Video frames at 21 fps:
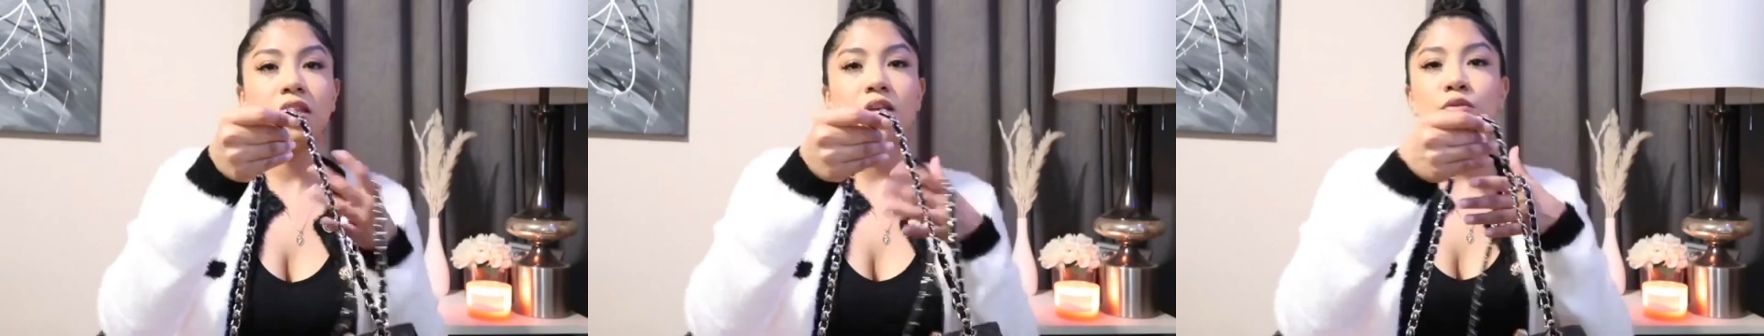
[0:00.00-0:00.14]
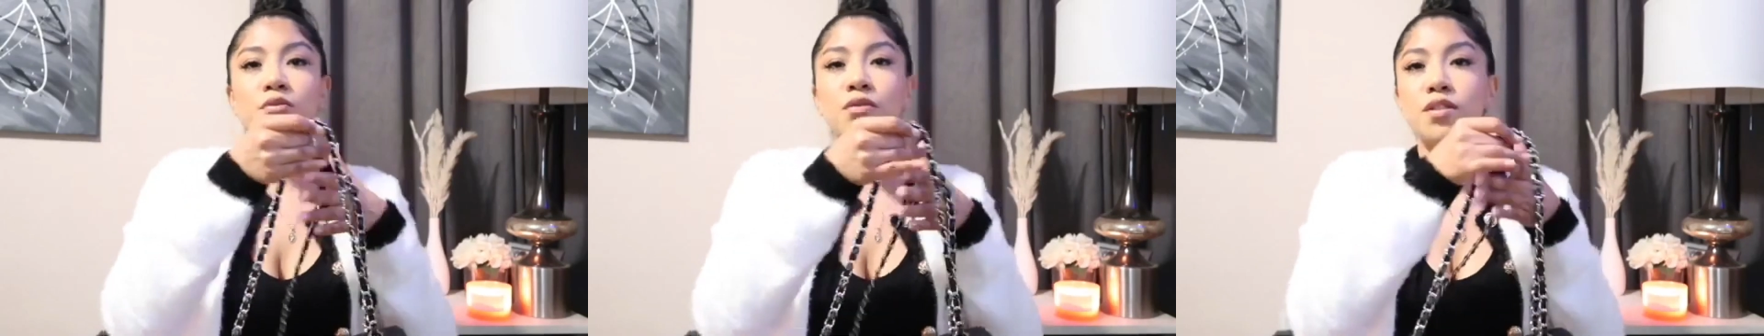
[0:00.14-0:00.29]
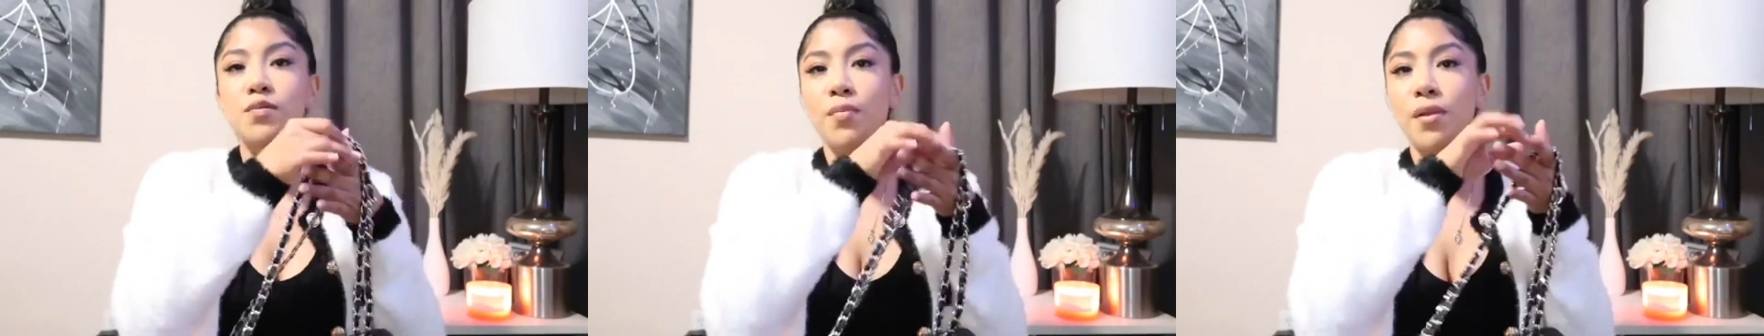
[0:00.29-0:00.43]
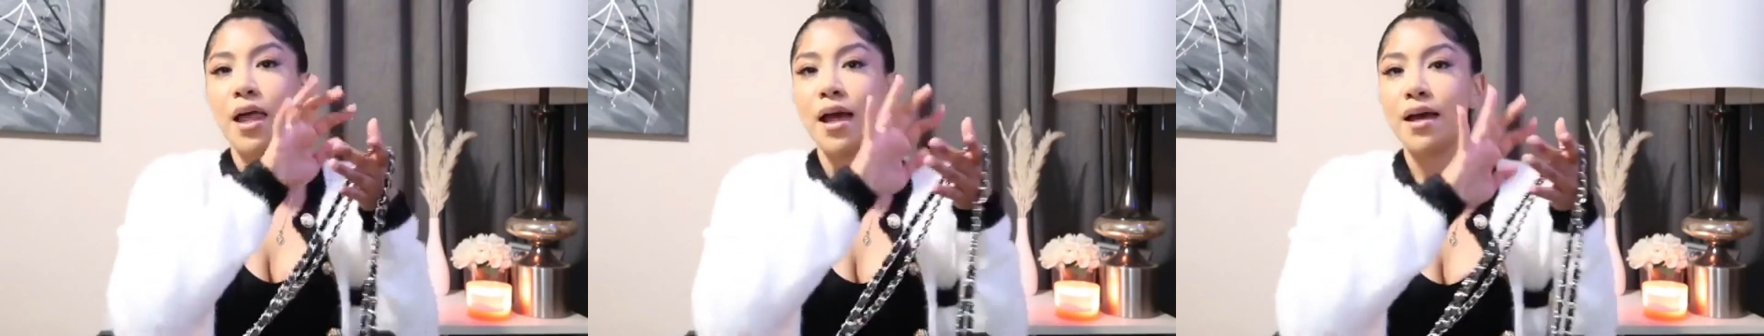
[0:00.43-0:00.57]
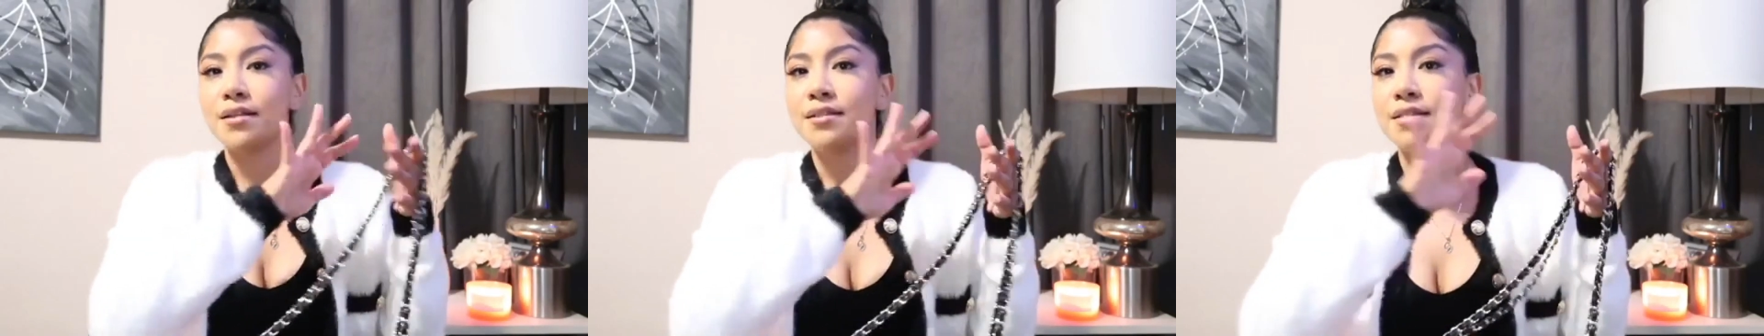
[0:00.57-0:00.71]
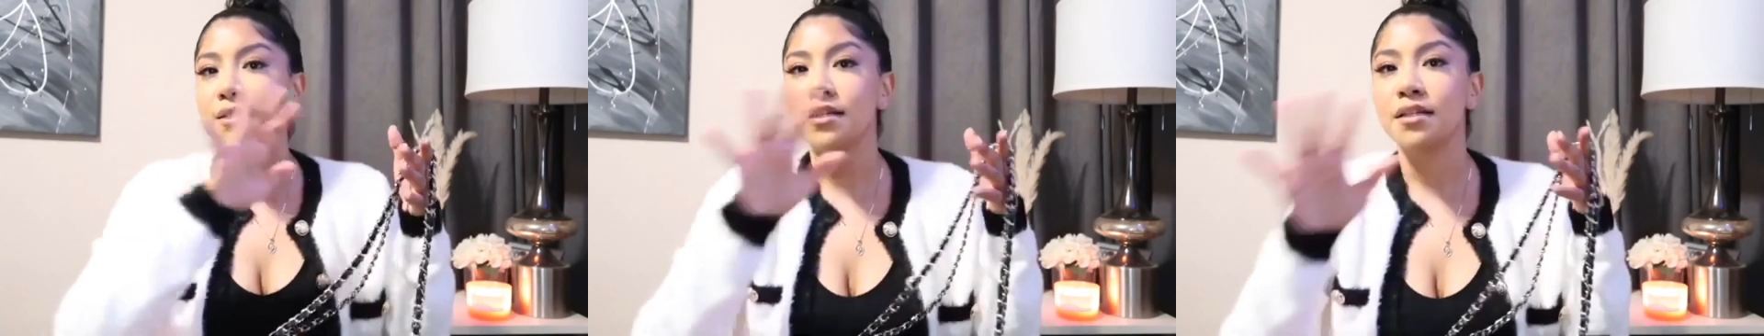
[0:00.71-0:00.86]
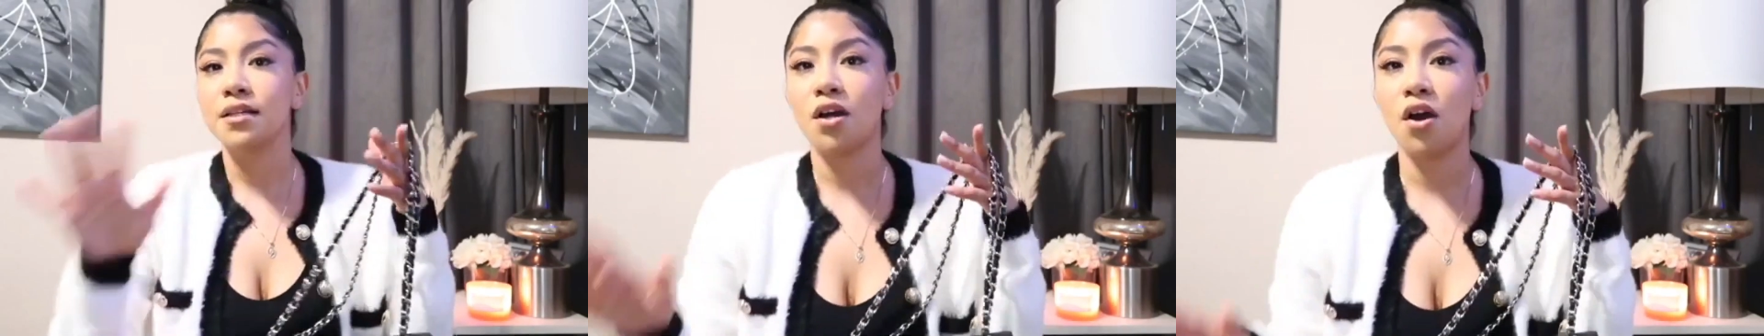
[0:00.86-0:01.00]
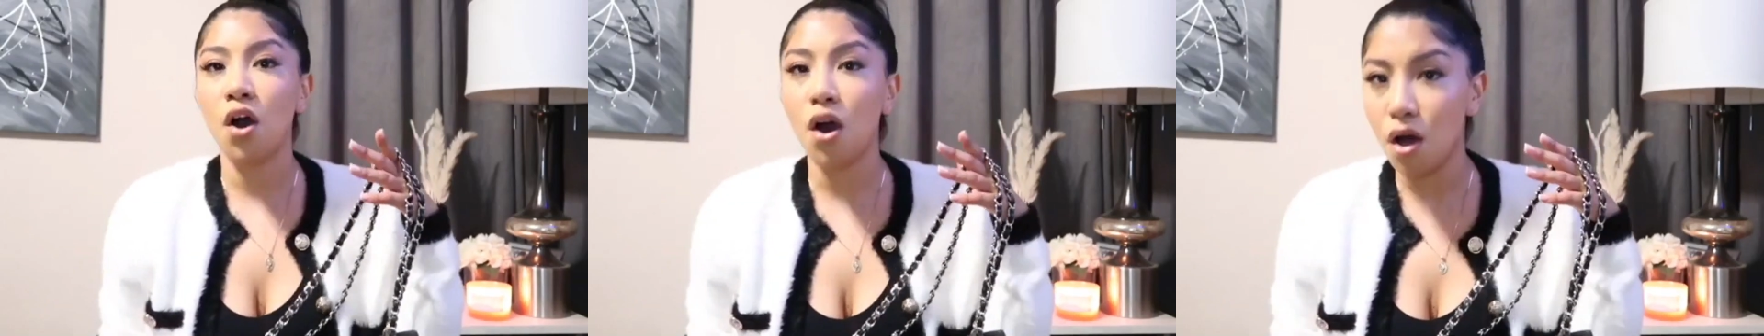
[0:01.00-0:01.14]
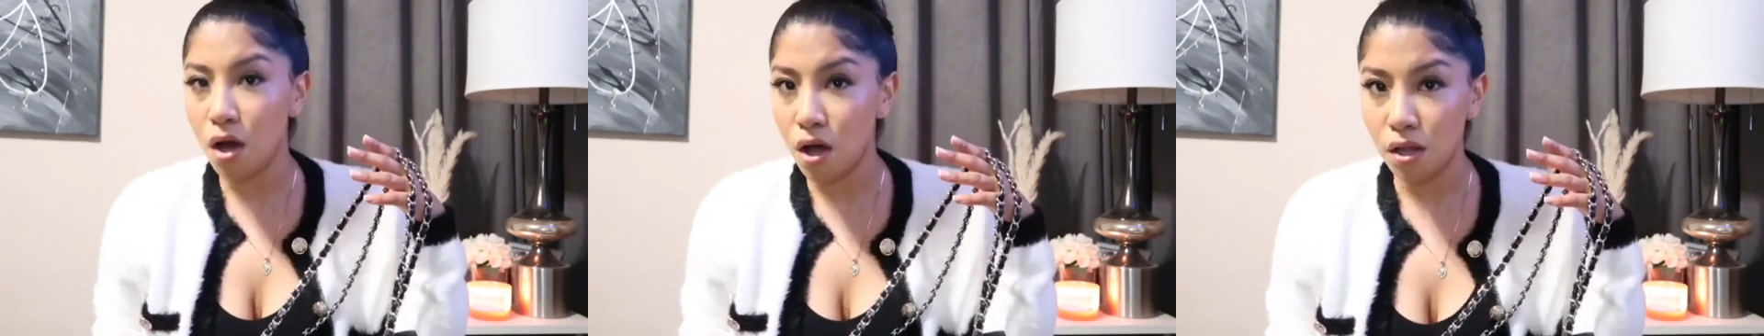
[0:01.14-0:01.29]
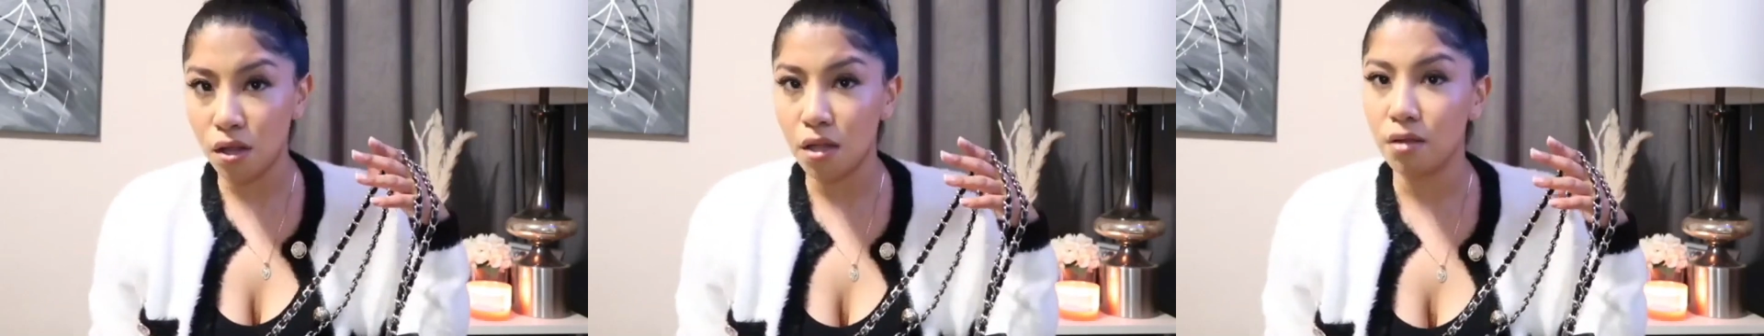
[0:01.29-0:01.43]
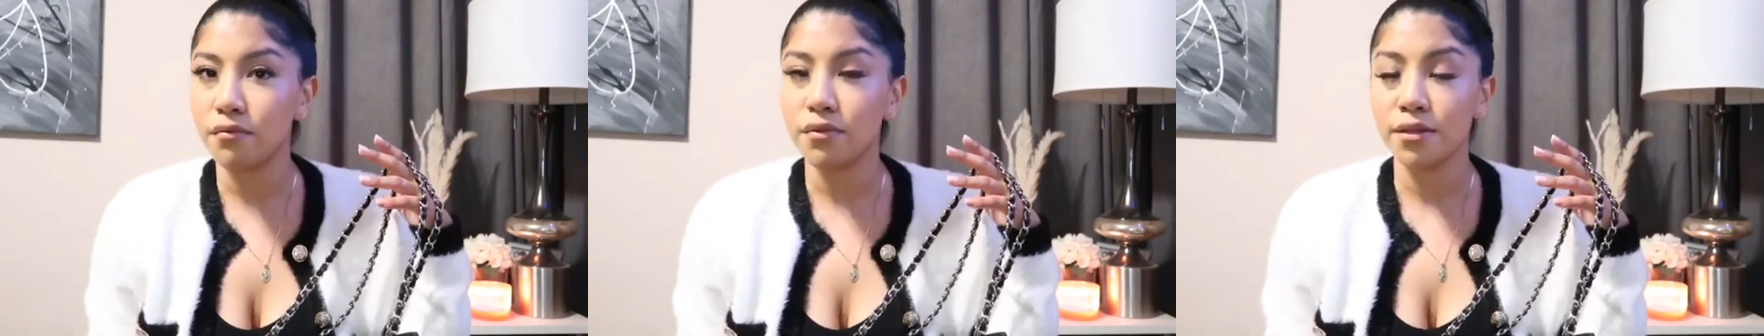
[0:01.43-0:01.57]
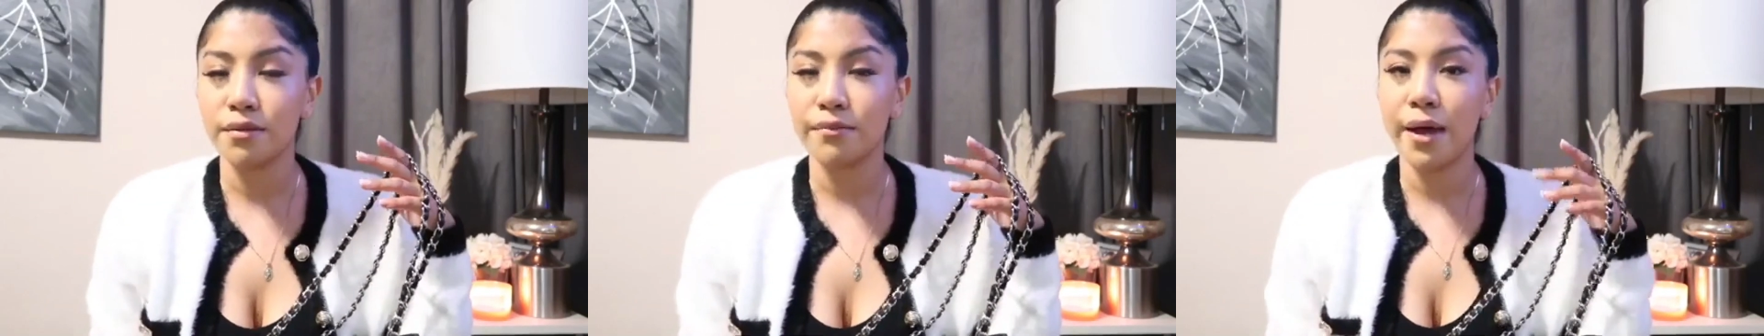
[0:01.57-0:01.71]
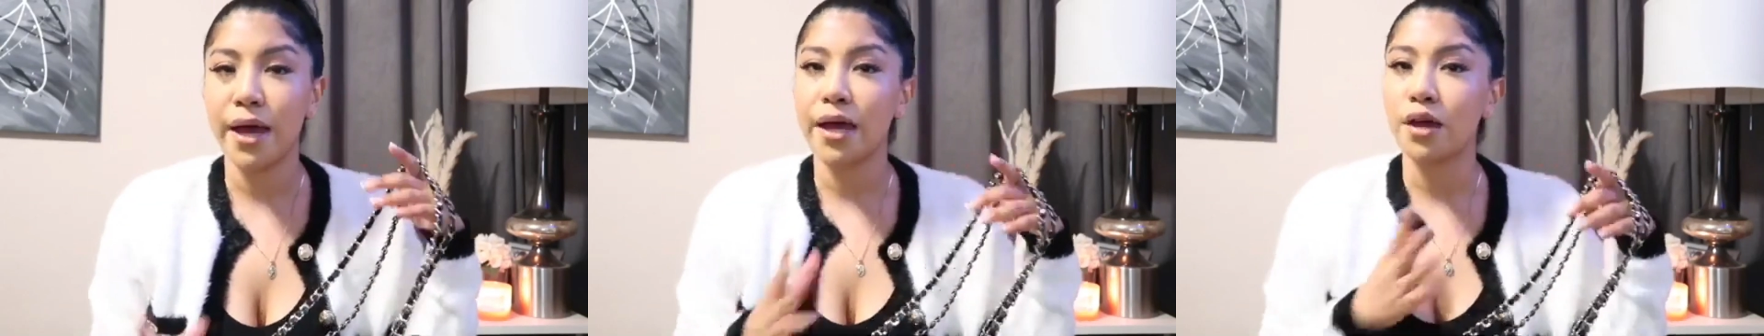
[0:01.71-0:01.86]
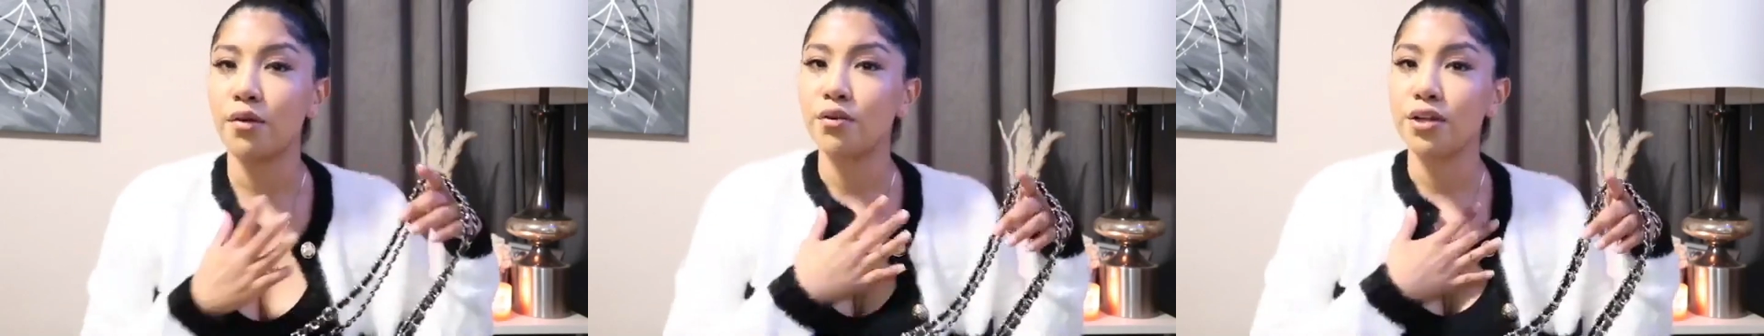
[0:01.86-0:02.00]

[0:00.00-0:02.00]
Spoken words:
there was plastic all over the bag,